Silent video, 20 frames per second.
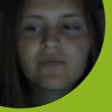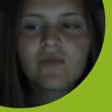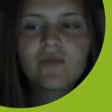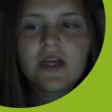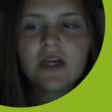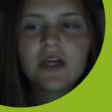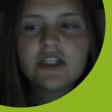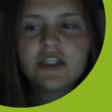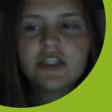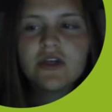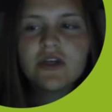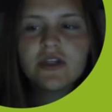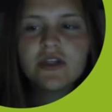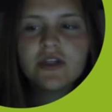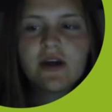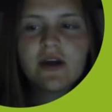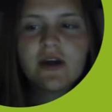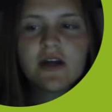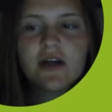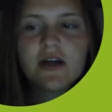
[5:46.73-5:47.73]
it's usually
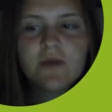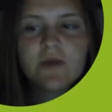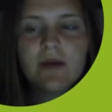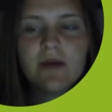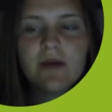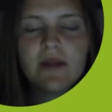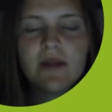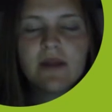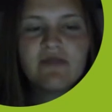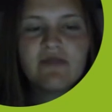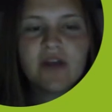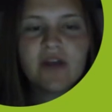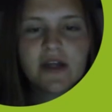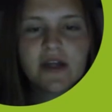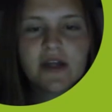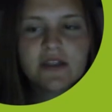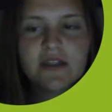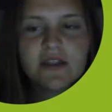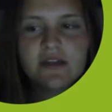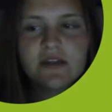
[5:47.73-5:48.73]
caused by many
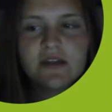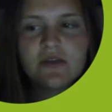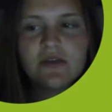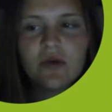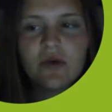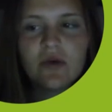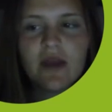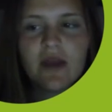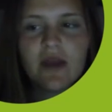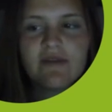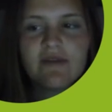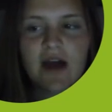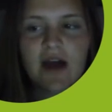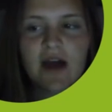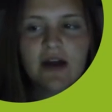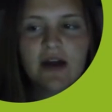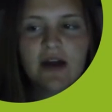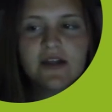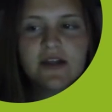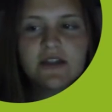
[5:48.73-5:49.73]
funguses and
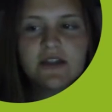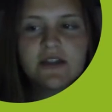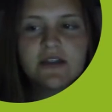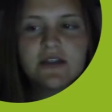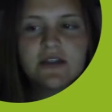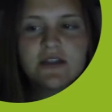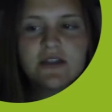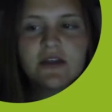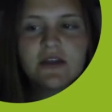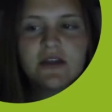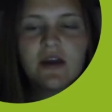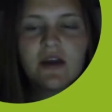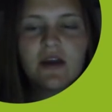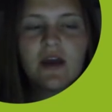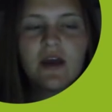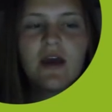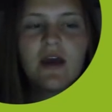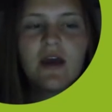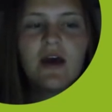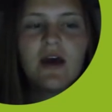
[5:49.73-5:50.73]
viruses.
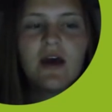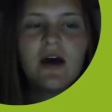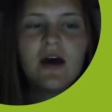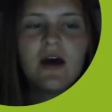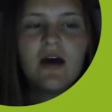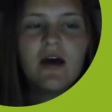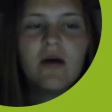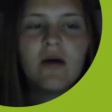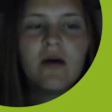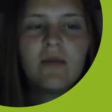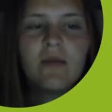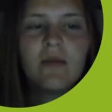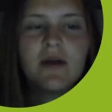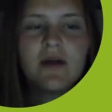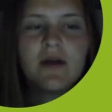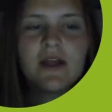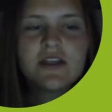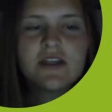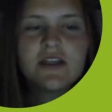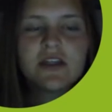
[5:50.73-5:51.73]

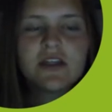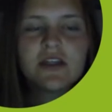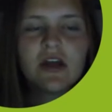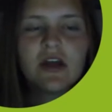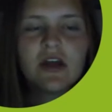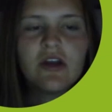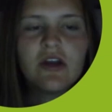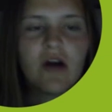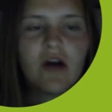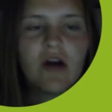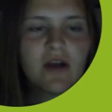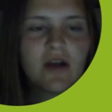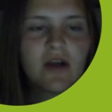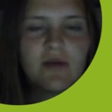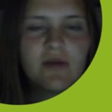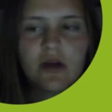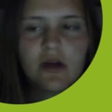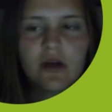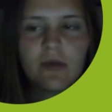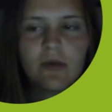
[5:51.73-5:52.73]
It's not
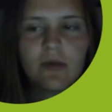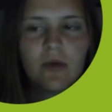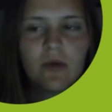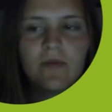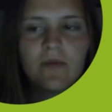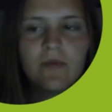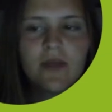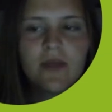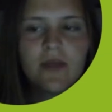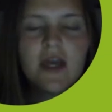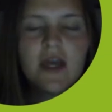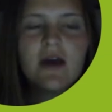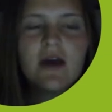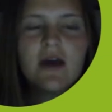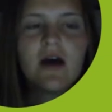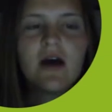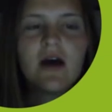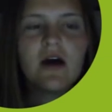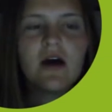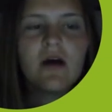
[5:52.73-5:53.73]
communicable,
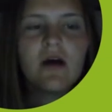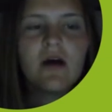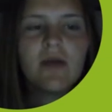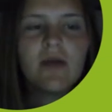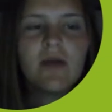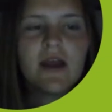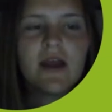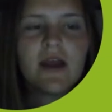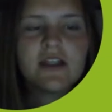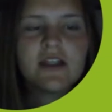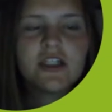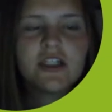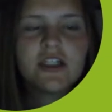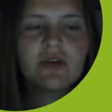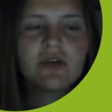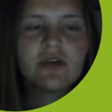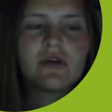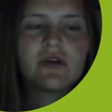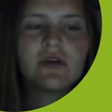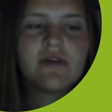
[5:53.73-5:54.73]
and
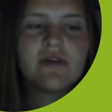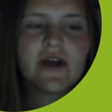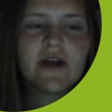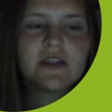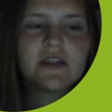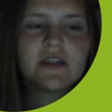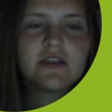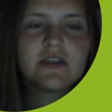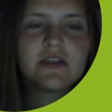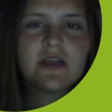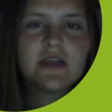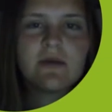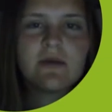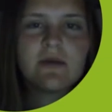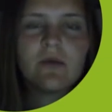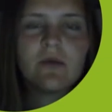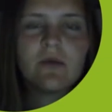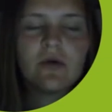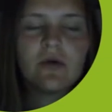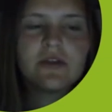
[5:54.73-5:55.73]
children are very
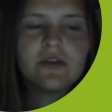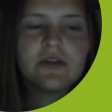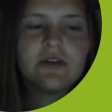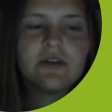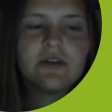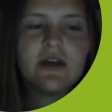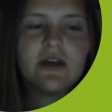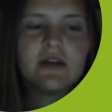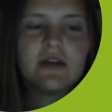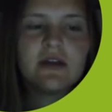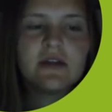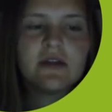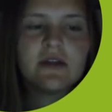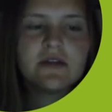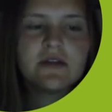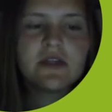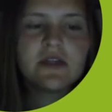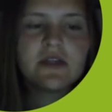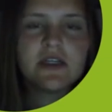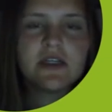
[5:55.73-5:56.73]
susceptible to getting
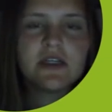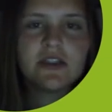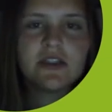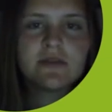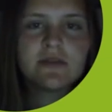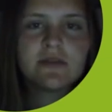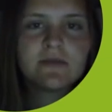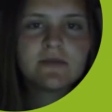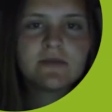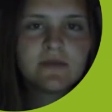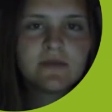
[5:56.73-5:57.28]
this condition.